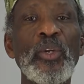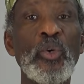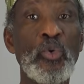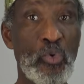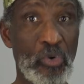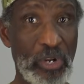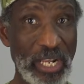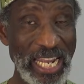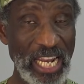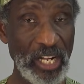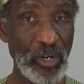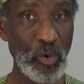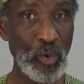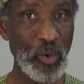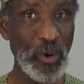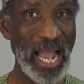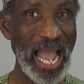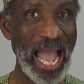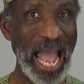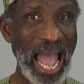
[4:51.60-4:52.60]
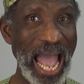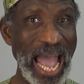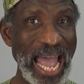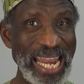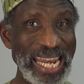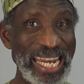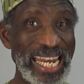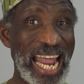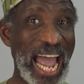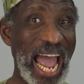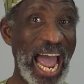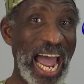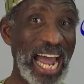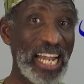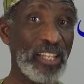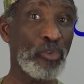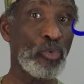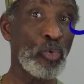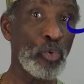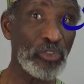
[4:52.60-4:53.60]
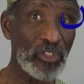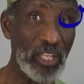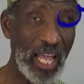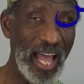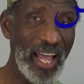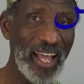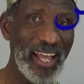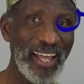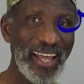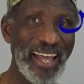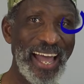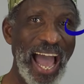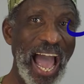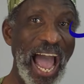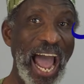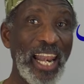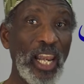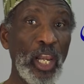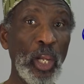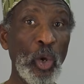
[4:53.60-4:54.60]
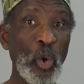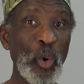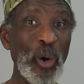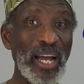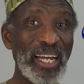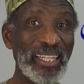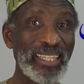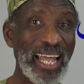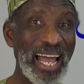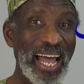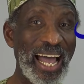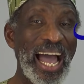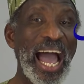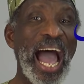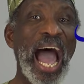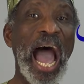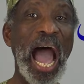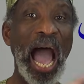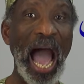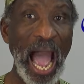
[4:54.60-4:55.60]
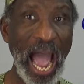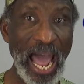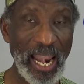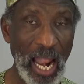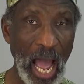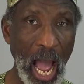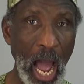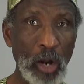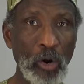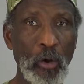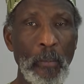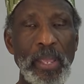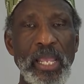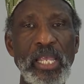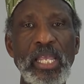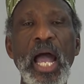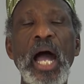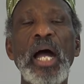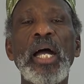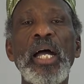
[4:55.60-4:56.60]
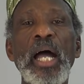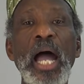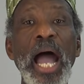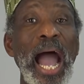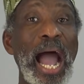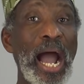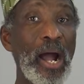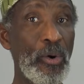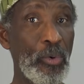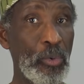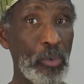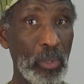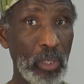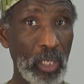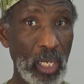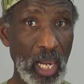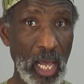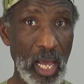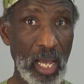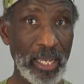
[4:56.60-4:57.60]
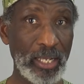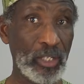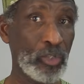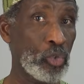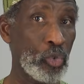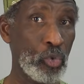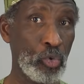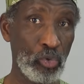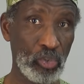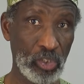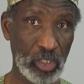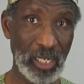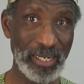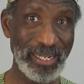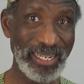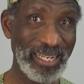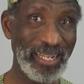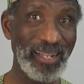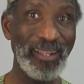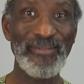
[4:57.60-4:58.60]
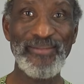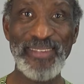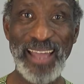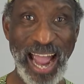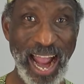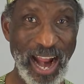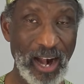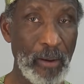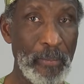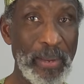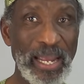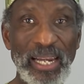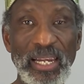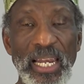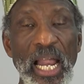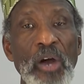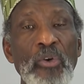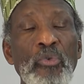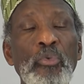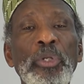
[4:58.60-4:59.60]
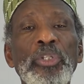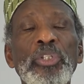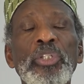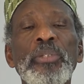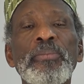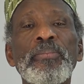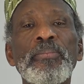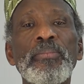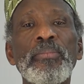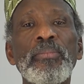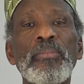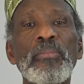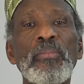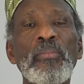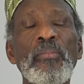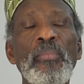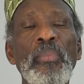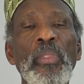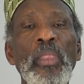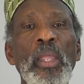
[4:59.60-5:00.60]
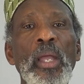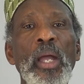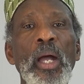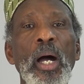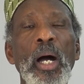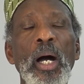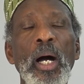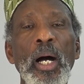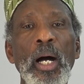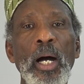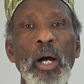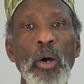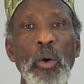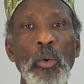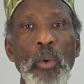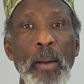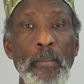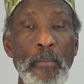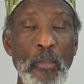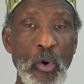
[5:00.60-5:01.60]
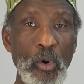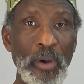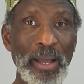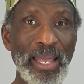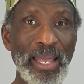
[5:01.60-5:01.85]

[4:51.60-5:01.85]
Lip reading: Uridu an adrusa al-lughata al-arabiyya. I would like to study the Arabic language. One more